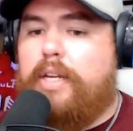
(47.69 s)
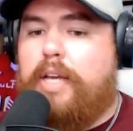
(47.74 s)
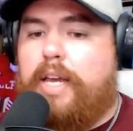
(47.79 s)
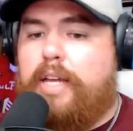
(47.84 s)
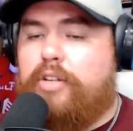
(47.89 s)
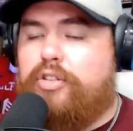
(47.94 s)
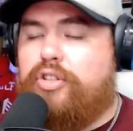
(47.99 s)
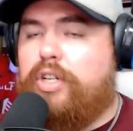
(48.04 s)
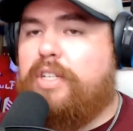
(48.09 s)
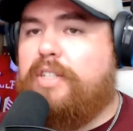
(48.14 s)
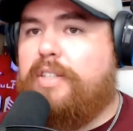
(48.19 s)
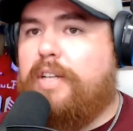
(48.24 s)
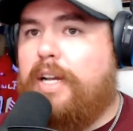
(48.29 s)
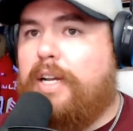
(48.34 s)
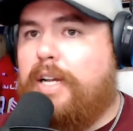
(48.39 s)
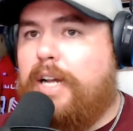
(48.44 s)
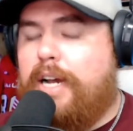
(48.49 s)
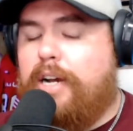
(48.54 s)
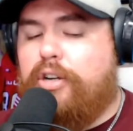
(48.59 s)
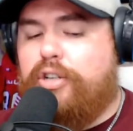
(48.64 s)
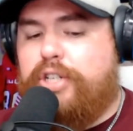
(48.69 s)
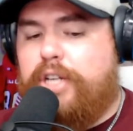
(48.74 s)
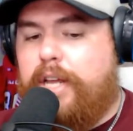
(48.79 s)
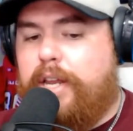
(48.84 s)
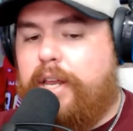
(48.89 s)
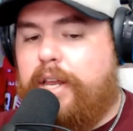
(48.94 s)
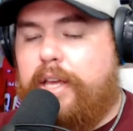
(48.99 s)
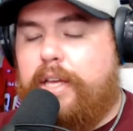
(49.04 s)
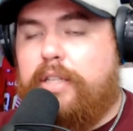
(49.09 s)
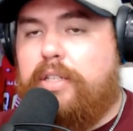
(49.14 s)
And just like Kyle
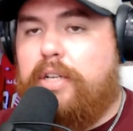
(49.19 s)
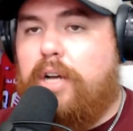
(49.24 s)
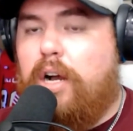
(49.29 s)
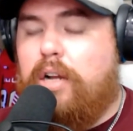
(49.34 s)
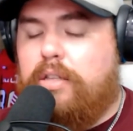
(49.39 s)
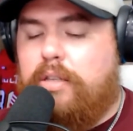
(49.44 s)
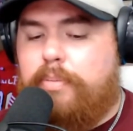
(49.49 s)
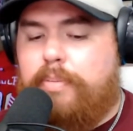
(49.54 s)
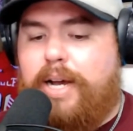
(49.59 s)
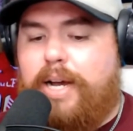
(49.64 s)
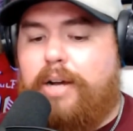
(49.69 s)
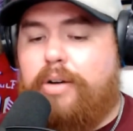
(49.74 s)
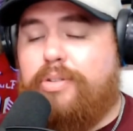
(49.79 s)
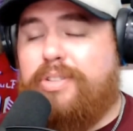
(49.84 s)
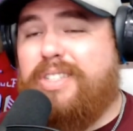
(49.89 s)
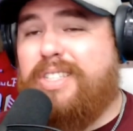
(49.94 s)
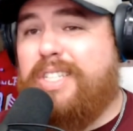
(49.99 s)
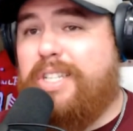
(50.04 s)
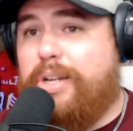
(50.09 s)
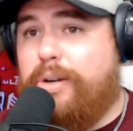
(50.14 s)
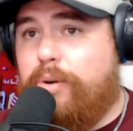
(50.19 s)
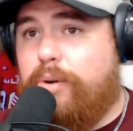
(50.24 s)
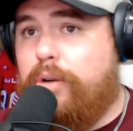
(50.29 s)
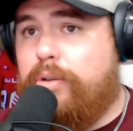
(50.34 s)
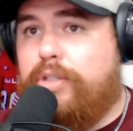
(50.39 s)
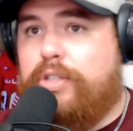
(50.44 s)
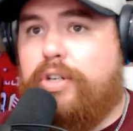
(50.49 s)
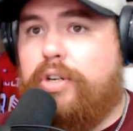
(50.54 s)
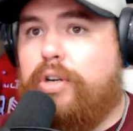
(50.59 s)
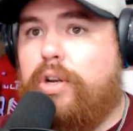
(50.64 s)
Shanahan talked about, zero
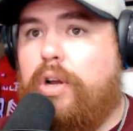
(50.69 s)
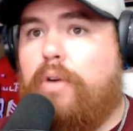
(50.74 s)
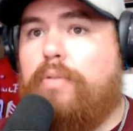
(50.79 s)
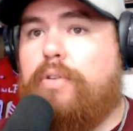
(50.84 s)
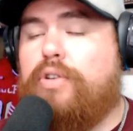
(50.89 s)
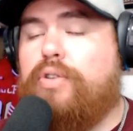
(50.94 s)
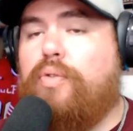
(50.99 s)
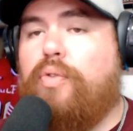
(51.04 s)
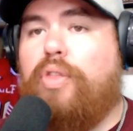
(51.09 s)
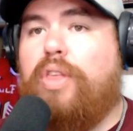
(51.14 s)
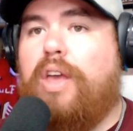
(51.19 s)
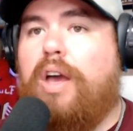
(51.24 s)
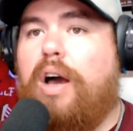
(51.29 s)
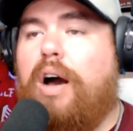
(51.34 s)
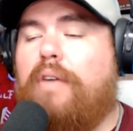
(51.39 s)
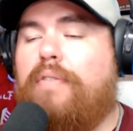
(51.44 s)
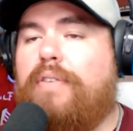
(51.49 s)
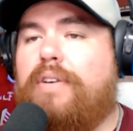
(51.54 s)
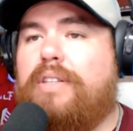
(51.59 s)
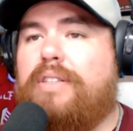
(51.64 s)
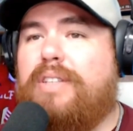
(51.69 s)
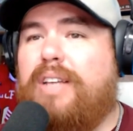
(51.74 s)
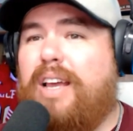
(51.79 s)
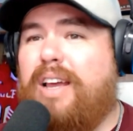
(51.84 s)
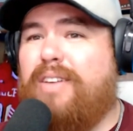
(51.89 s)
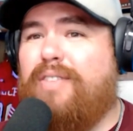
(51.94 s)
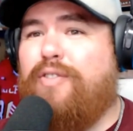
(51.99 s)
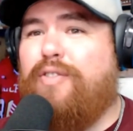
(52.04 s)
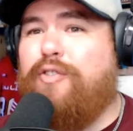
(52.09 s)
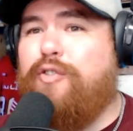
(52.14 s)
turnovers for the offense
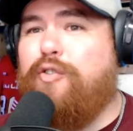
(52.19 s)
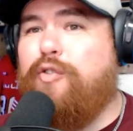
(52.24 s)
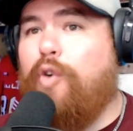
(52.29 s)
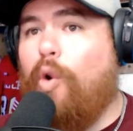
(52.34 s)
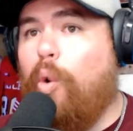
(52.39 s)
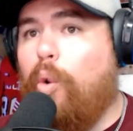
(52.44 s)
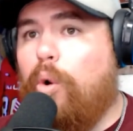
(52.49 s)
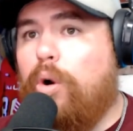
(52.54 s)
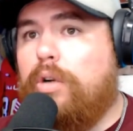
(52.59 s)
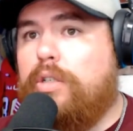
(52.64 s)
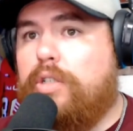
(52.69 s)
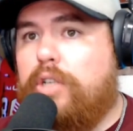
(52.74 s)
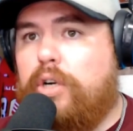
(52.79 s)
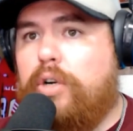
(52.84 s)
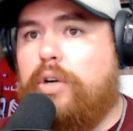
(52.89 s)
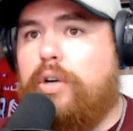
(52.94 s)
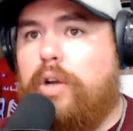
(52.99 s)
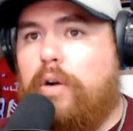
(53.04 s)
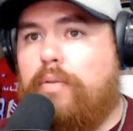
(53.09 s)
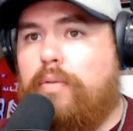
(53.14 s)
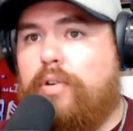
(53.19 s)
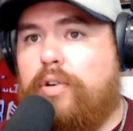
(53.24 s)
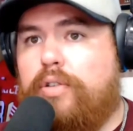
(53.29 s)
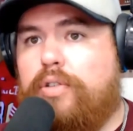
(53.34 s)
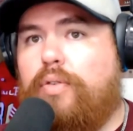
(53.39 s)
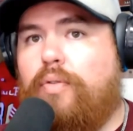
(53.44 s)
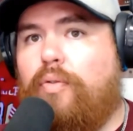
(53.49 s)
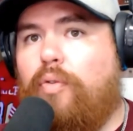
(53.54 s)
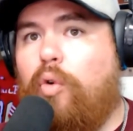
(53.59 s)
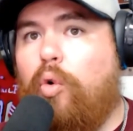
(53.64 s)
and four
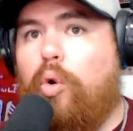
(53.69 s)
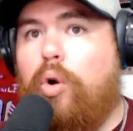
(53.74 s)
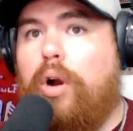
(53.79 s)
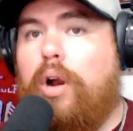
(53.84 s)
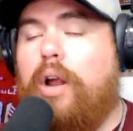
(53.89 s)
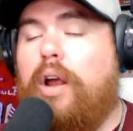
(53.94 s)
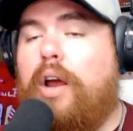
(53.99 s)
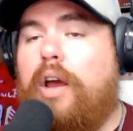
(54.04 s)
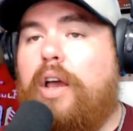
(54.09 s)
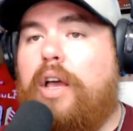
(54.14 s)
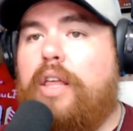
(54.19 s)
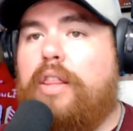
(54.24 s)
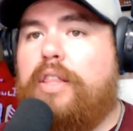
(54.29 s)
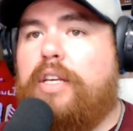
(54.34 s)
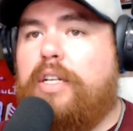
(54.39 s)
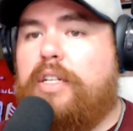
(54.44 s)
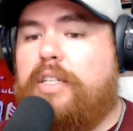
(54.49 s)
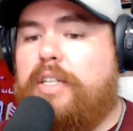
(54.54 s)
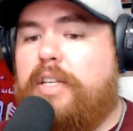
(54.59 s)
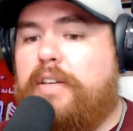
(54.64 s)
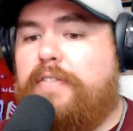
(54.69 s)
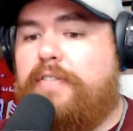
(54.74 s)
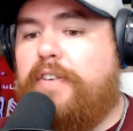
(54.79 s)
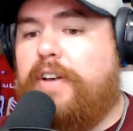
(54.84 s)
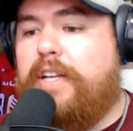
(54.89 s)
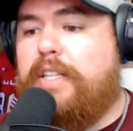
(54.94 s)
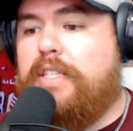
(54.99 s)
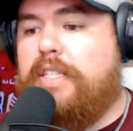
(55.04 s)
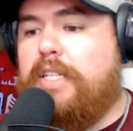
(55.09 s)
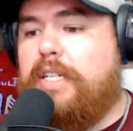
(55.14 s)
turnovers for the
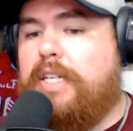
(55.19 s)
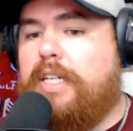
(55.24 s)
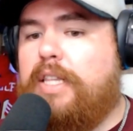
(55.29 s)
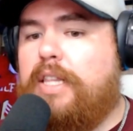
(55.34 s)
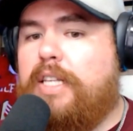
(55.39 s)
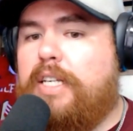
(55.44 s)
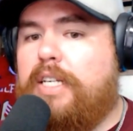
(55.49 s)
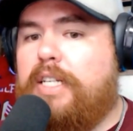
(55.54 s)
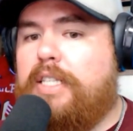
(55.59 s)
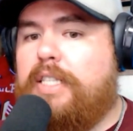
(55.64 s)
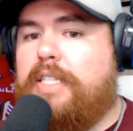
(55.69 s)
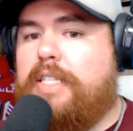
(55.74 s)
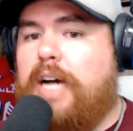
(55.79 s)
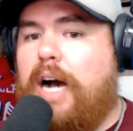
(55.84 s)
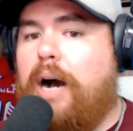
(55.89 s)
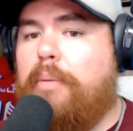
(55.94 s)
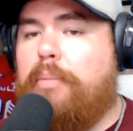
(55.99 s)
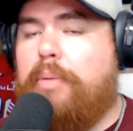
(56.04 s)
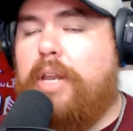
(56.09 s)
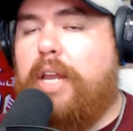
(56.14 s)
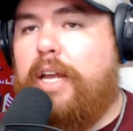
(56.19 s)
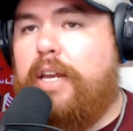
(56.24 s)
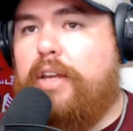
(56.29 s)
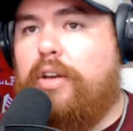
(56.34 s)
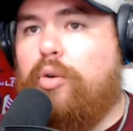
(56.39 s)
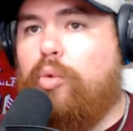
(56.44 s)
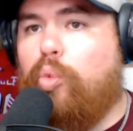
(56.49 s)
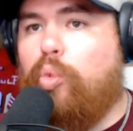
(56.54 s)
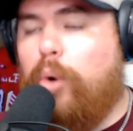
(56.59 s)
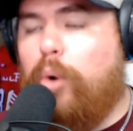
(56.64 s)
defense in the
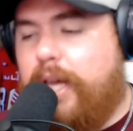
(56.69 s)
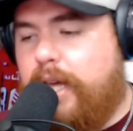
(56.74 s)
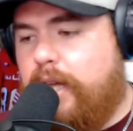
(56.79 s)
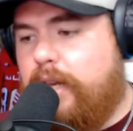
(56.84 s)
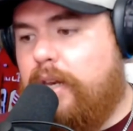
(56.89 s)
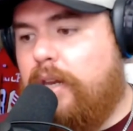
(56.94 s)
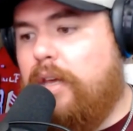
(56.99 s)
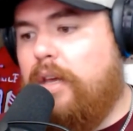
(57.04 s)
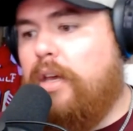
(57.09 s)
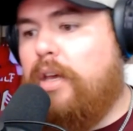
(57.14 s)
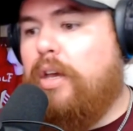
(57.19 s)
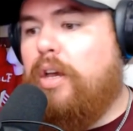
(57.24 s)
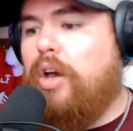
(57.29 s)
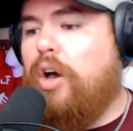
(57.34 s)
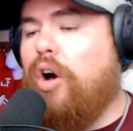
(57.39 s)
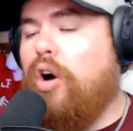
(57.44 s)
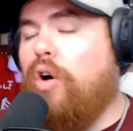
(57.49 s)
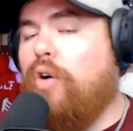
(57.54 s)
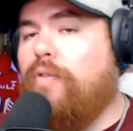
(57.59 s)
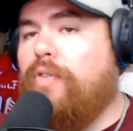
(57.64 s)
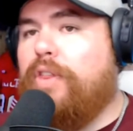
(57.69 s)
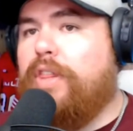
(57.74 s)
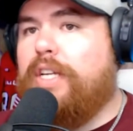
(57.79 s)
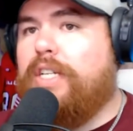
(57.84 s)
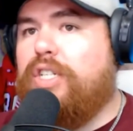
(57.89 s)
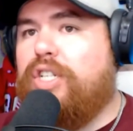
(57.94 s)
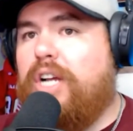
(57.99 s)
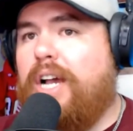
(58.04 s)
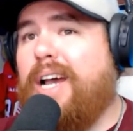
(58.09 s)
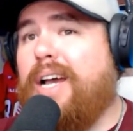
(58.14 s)
dominating win over the
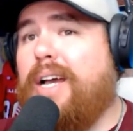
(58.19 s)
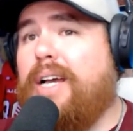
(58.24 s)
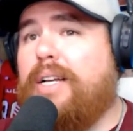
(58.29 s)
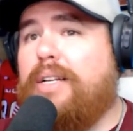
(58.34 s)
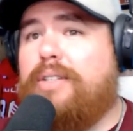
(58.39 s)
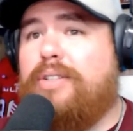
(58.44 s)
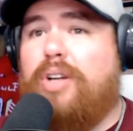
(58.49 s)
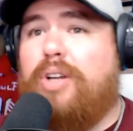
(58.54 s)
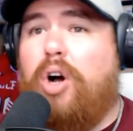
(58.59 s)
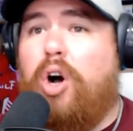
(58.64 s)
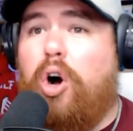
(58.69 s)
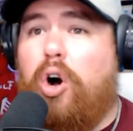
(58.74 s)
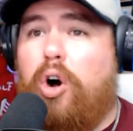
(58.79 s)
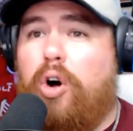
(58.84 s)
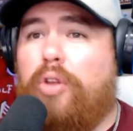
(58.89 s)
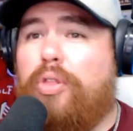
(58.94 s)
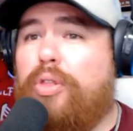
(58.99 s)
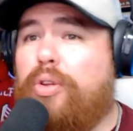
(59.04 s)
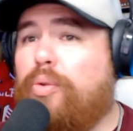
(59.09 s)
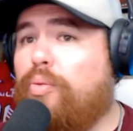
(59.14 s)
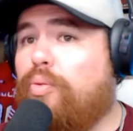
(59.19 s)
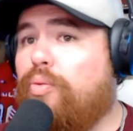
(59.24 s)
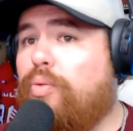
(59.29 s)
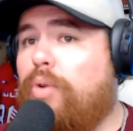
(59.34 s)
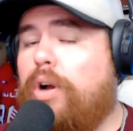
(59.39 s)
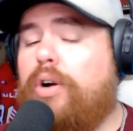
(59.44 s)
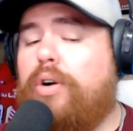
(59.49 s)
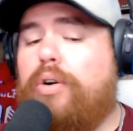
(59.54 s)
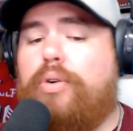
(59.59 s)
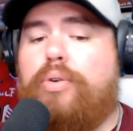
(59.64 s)
Jags on the
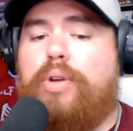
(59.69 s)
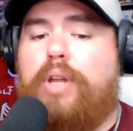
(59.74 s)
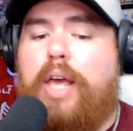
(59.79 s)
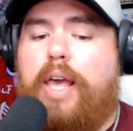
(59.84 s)
road.